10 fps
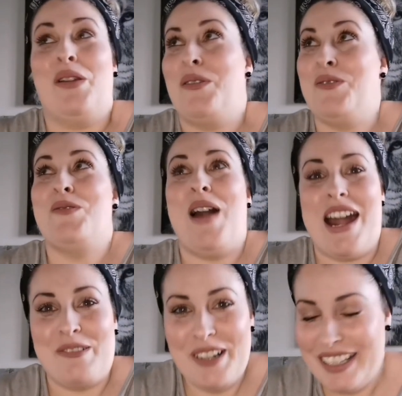
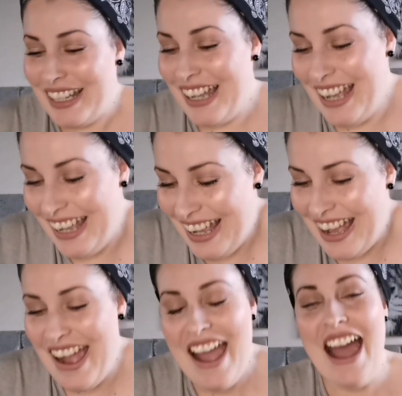Wow.
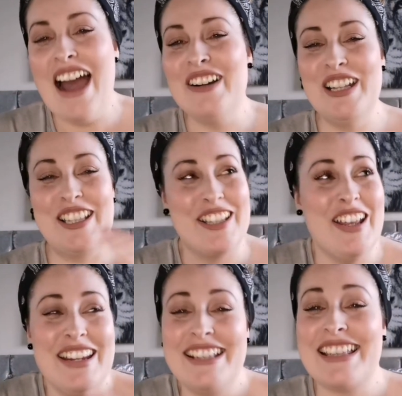As
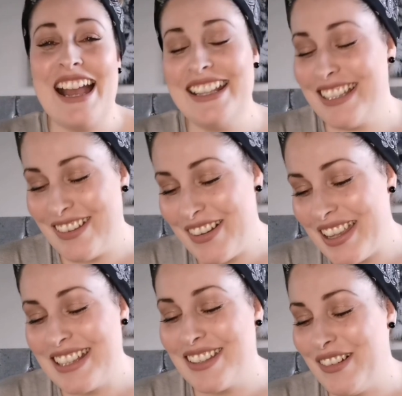soon as I saw
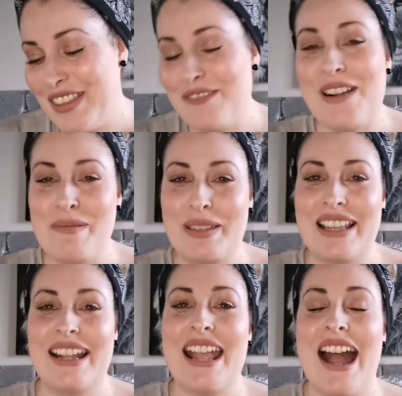this on the
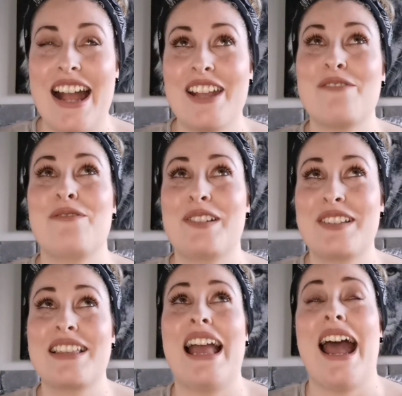website, I
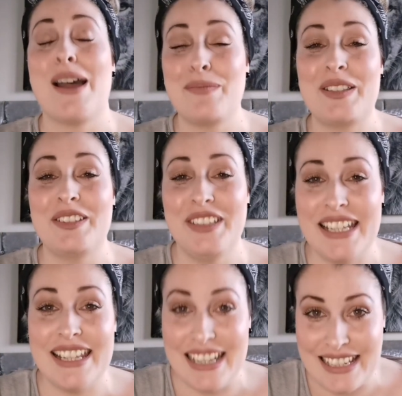was absolutely
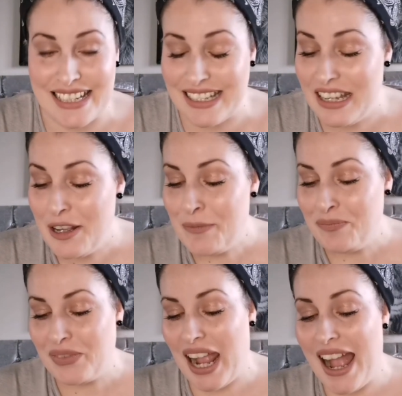giddy.
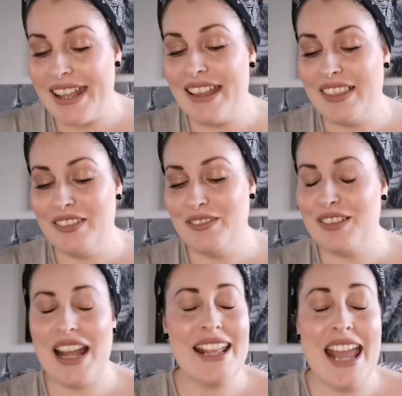I
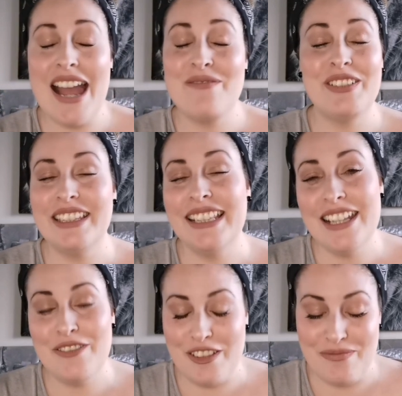can't
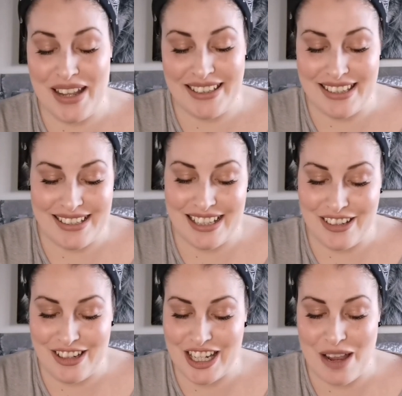believe they've made this into
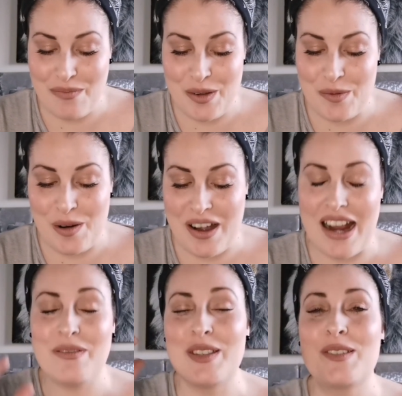a shampoo bar.
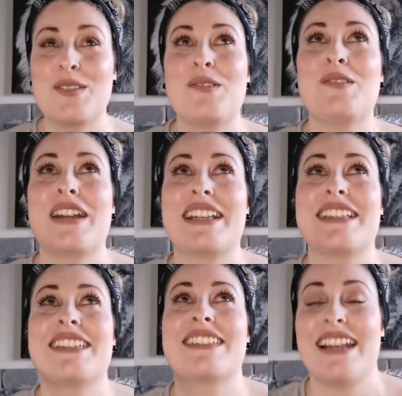I'm so
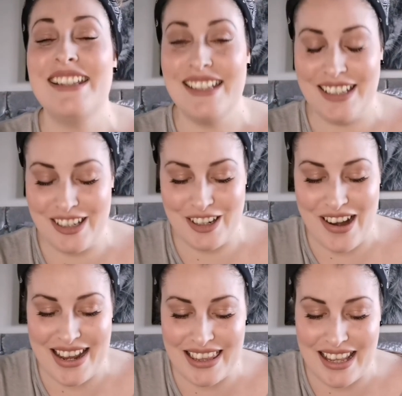excited to
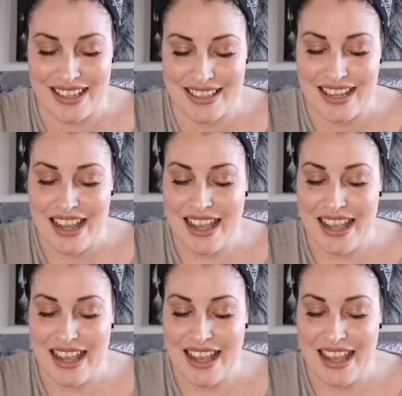try this.